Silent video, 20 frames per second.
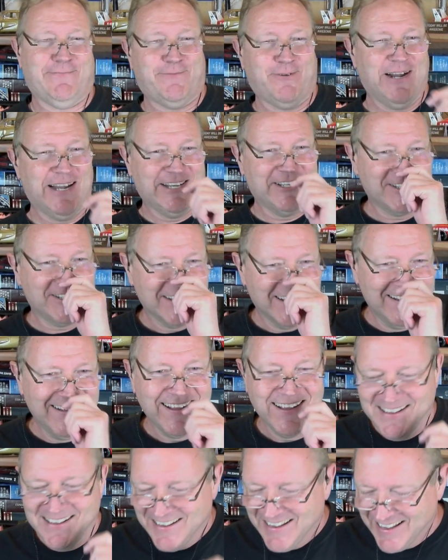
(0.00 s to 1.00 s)
French.
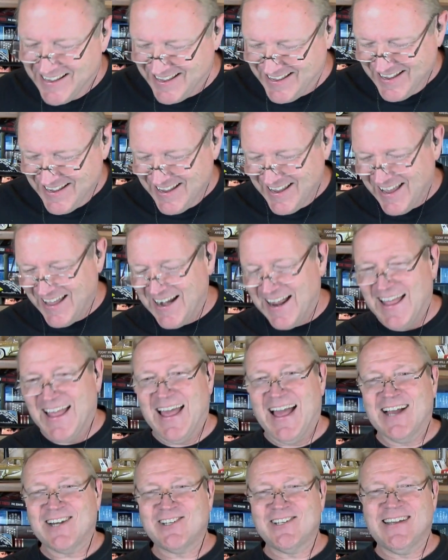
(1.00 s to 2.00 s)
And I
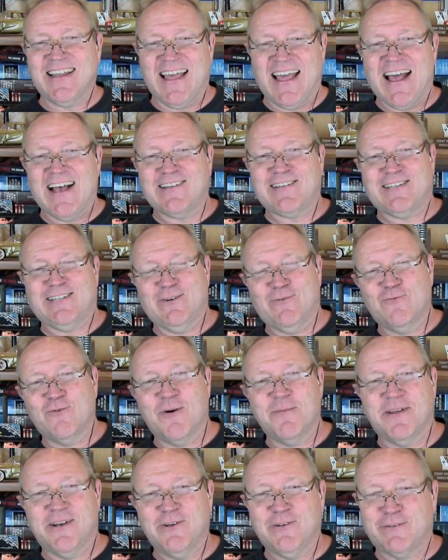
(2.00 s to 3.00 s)
actually asked the
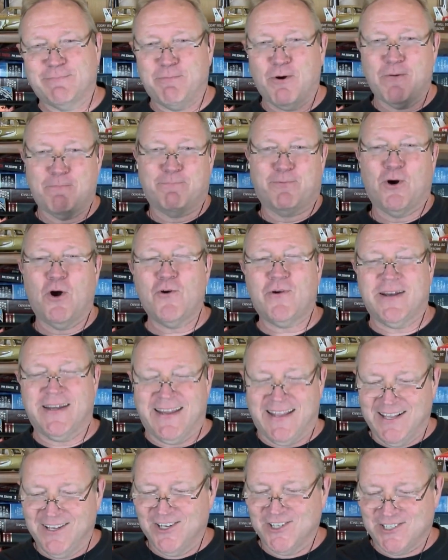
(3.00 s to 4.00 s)
woman who spoke broken
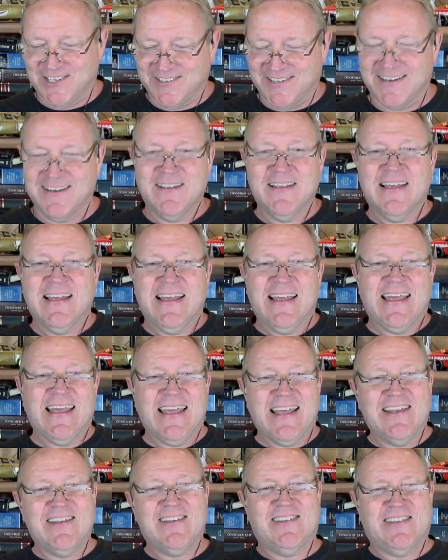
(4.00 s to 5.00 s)
English, I said,
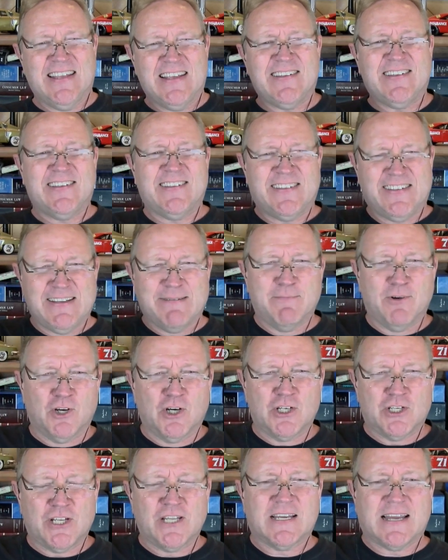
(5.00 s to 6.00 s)
is this
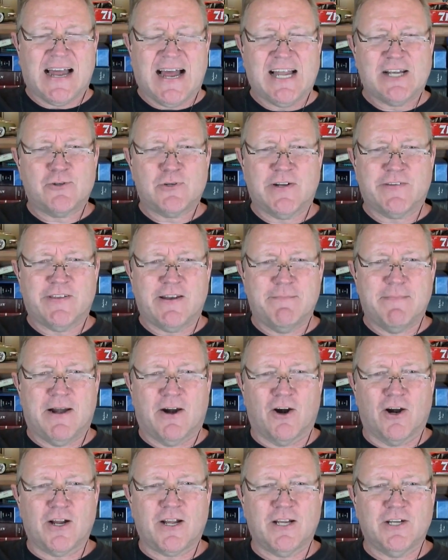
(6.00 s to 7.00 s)
similar to the contract in
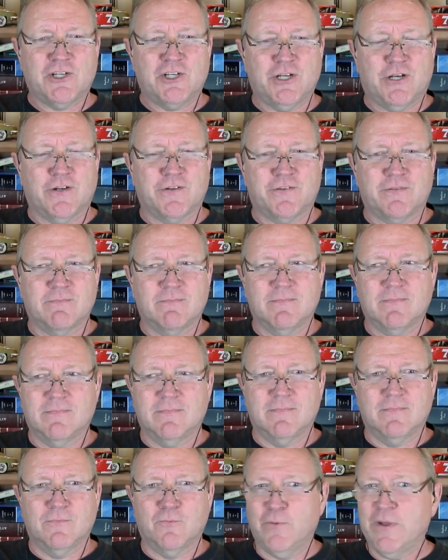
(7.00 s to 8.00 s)
America? And she goes,
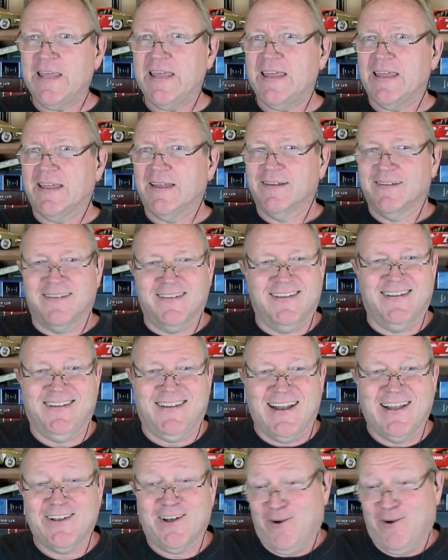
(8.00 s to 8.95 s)
oui. I